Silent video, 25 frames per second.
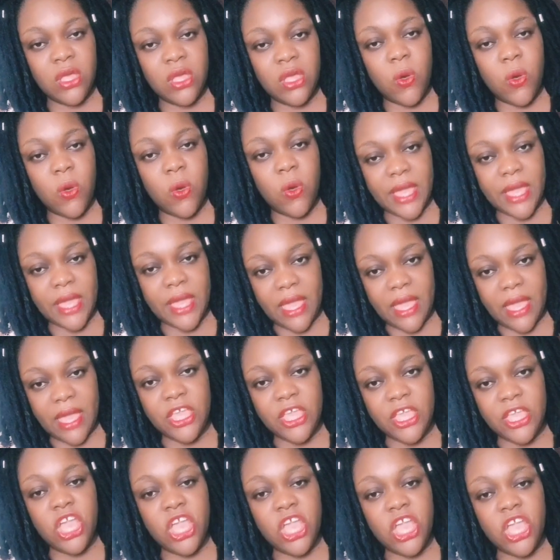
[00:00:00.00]
Okay,
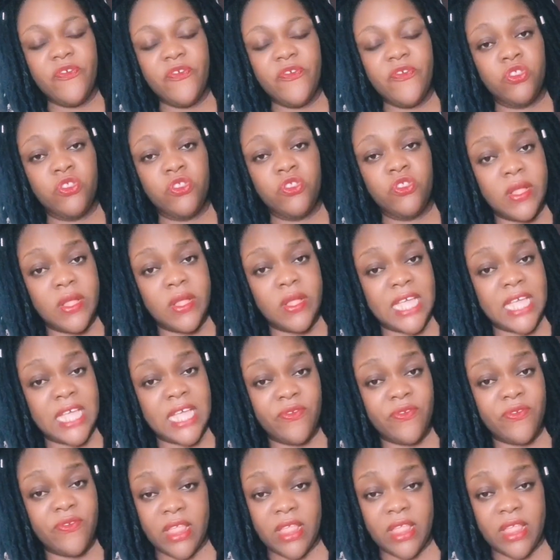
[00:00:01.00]
if you don't
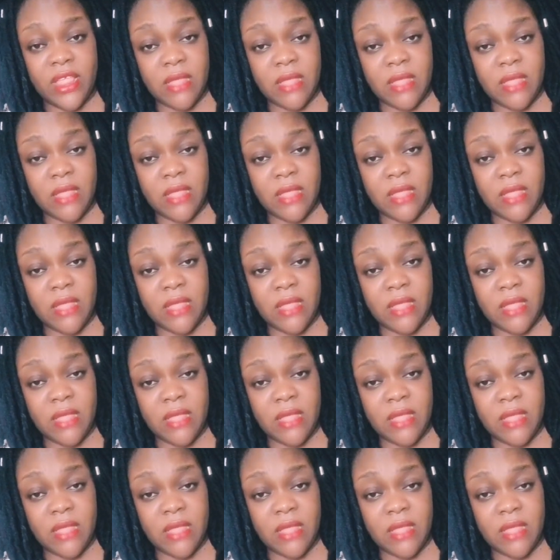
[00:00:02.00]
have,